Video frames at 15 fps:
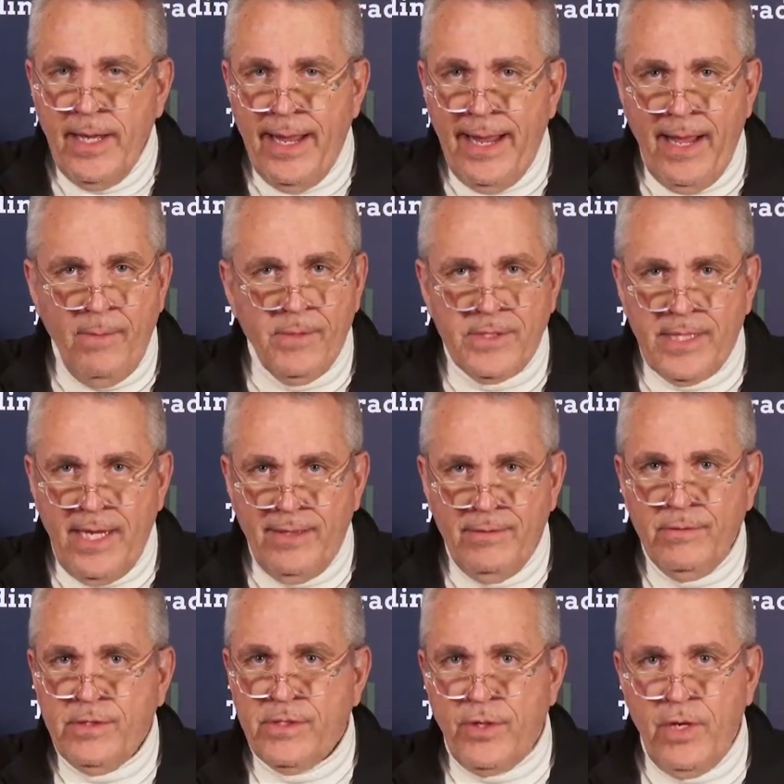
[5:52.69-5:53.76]
Amazon
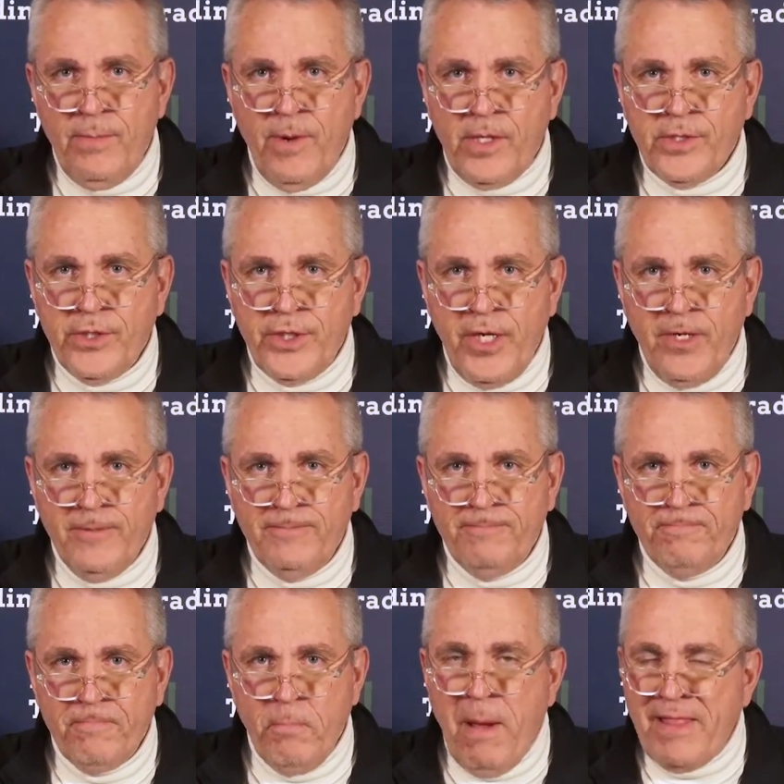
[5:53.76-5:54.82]
was $30 a share.
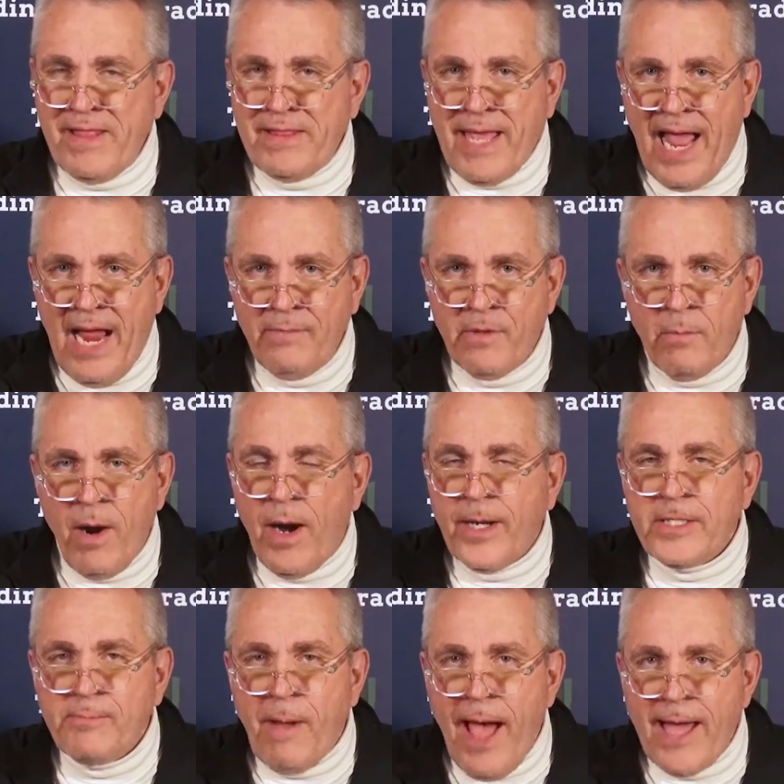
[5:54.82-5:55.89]
By the time the
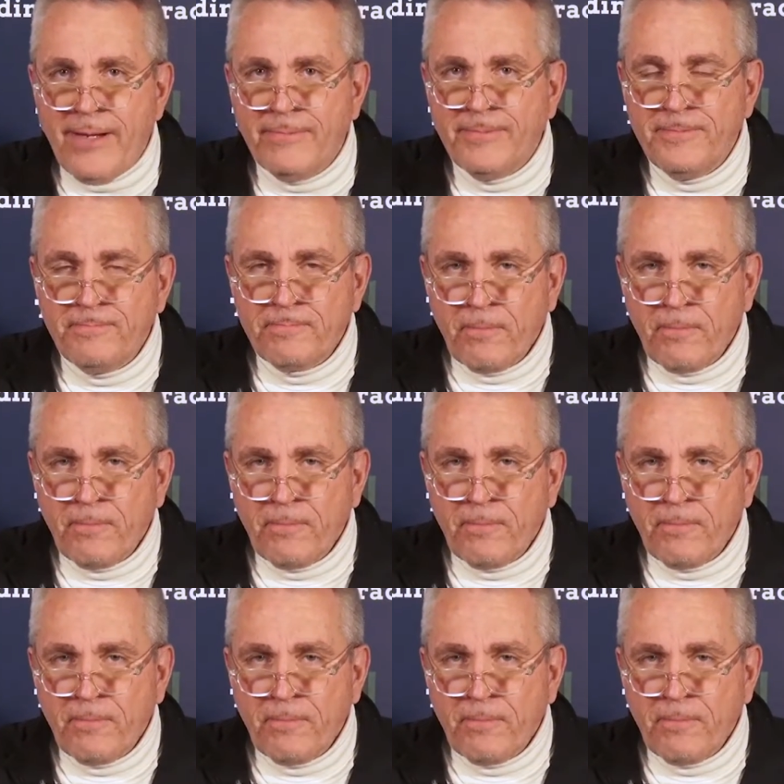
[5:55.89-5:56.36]
markets bottomed